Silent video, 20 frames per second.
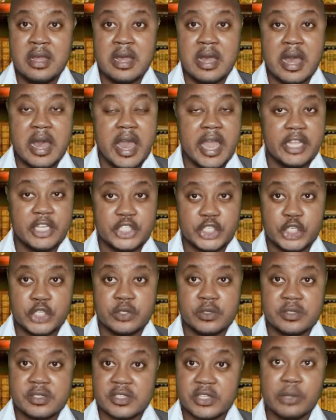I
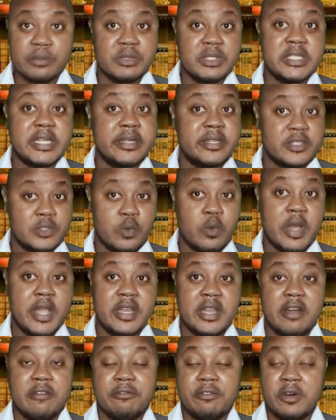chose something that is quite
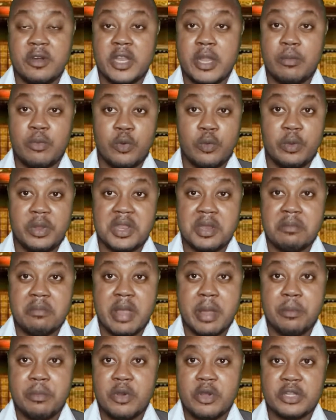affordable within
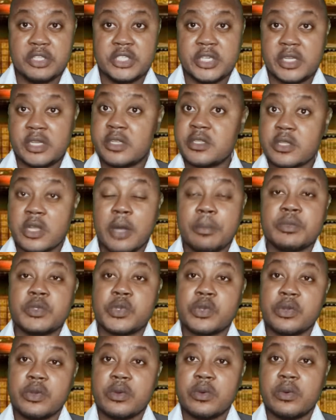my budget. It's up to
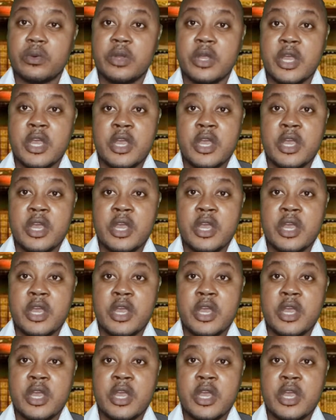you.